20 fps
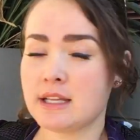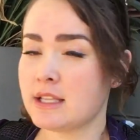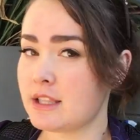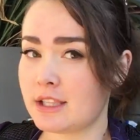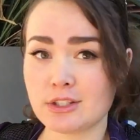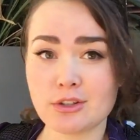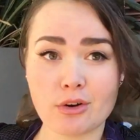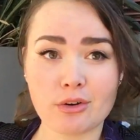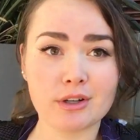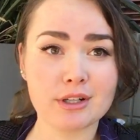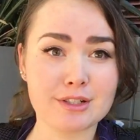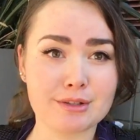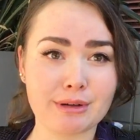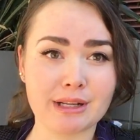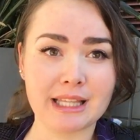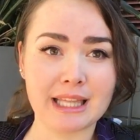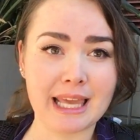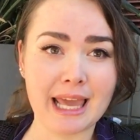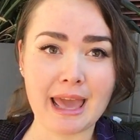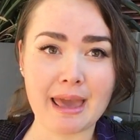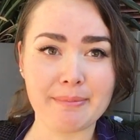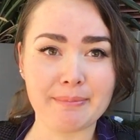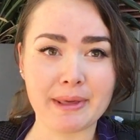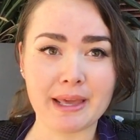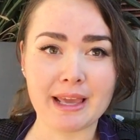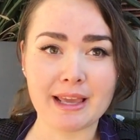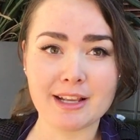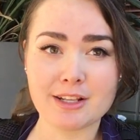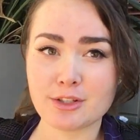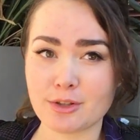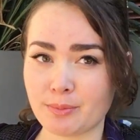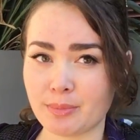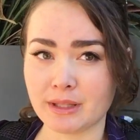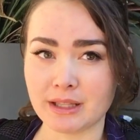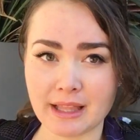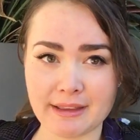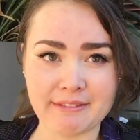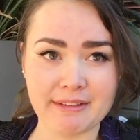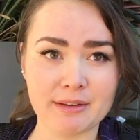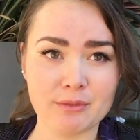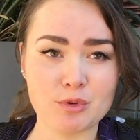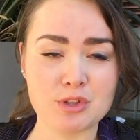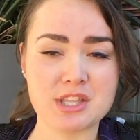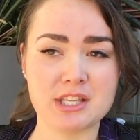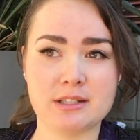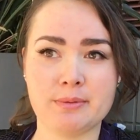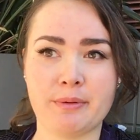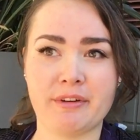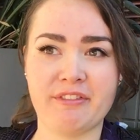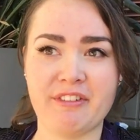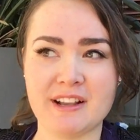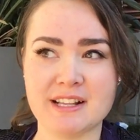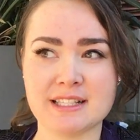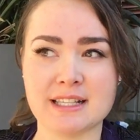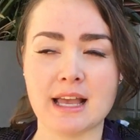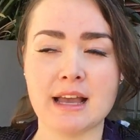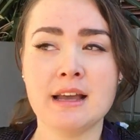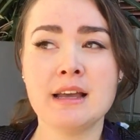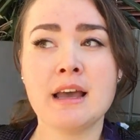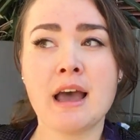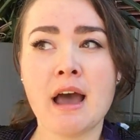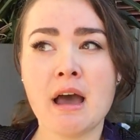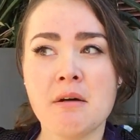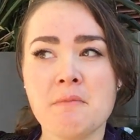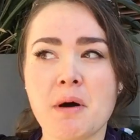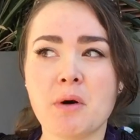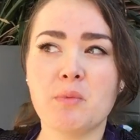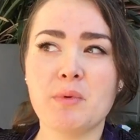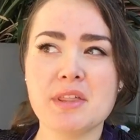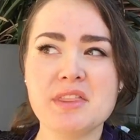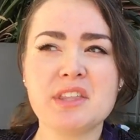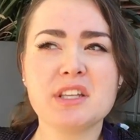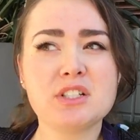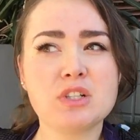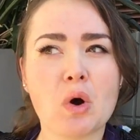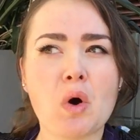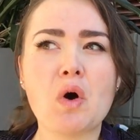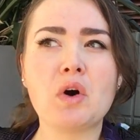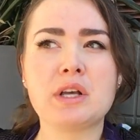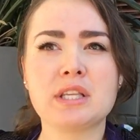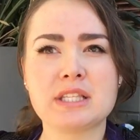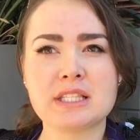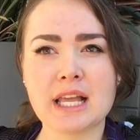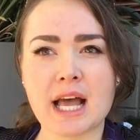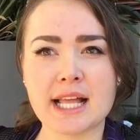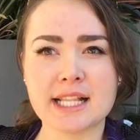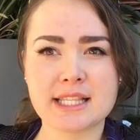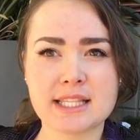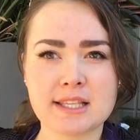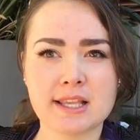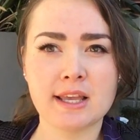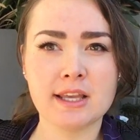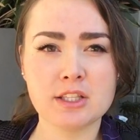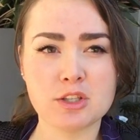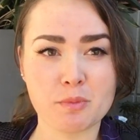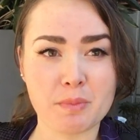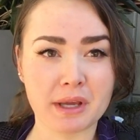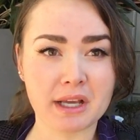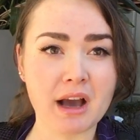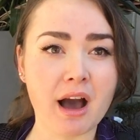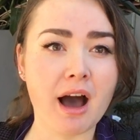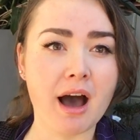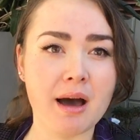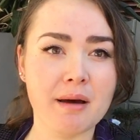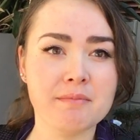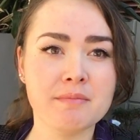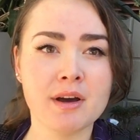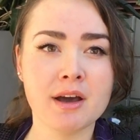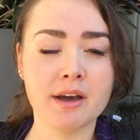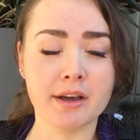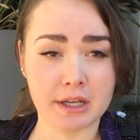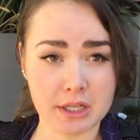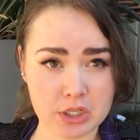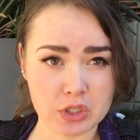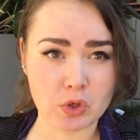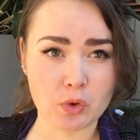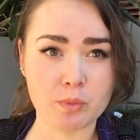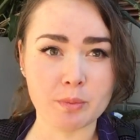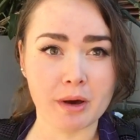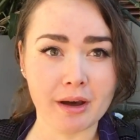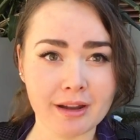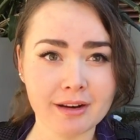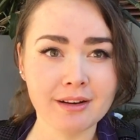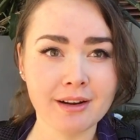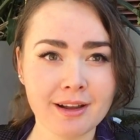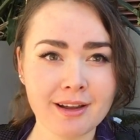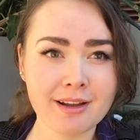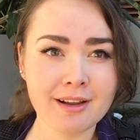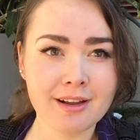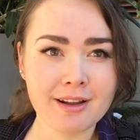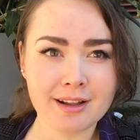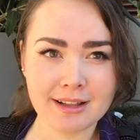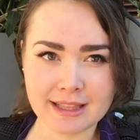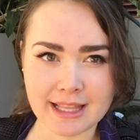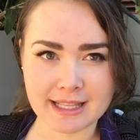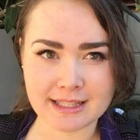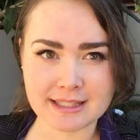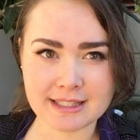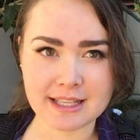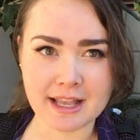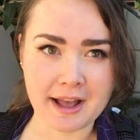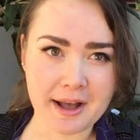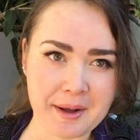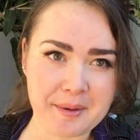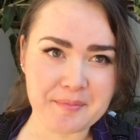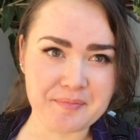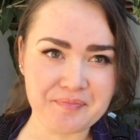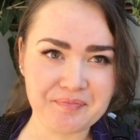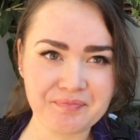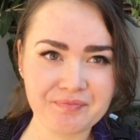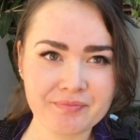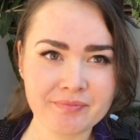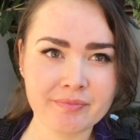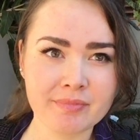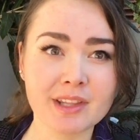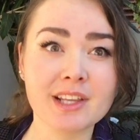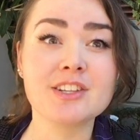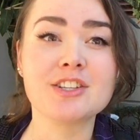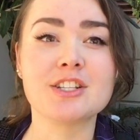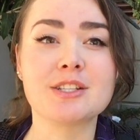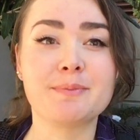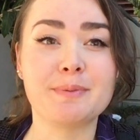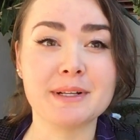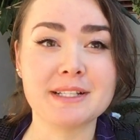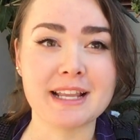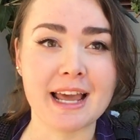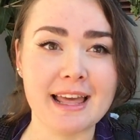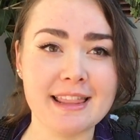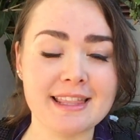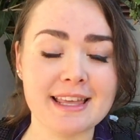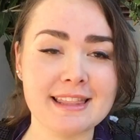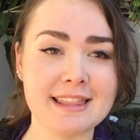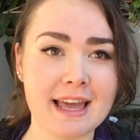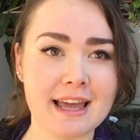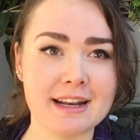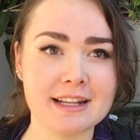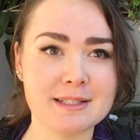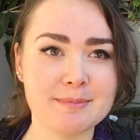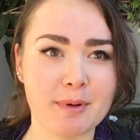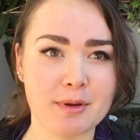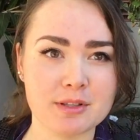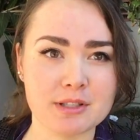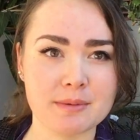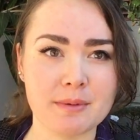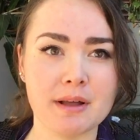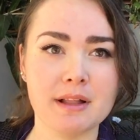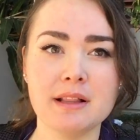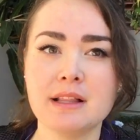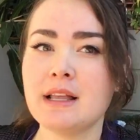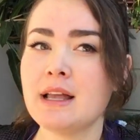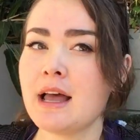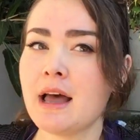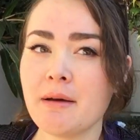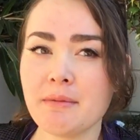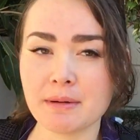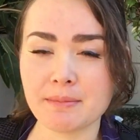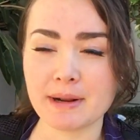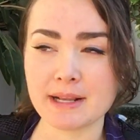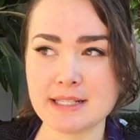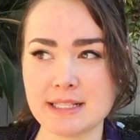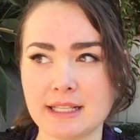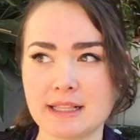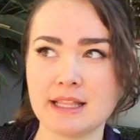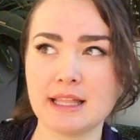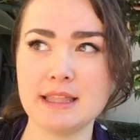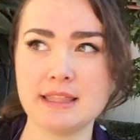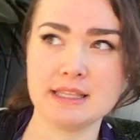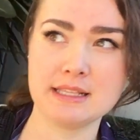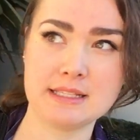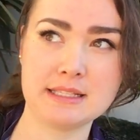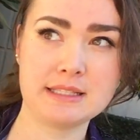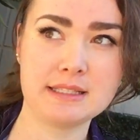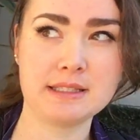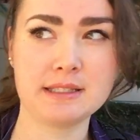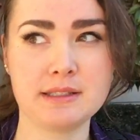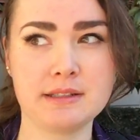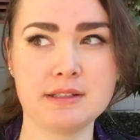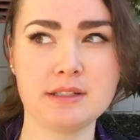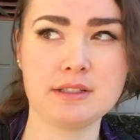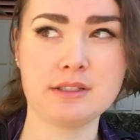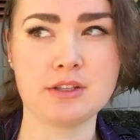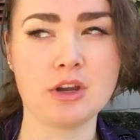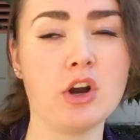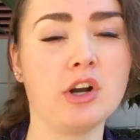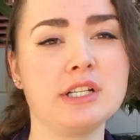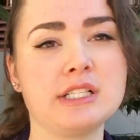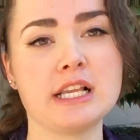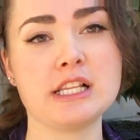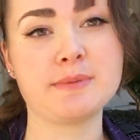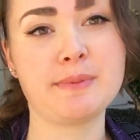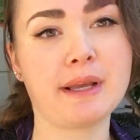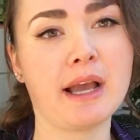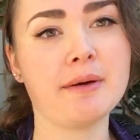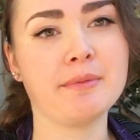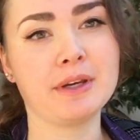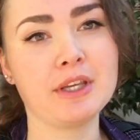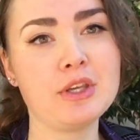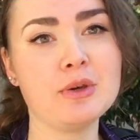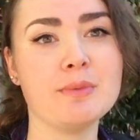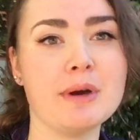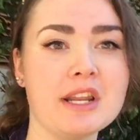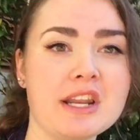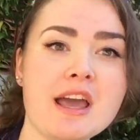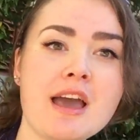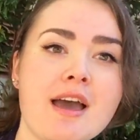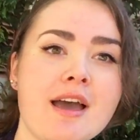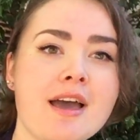the dog is really happy to be living with this professor. But when the dog starts to become a human, let's just pretend that that is possible, but basically this dog starts to become a human,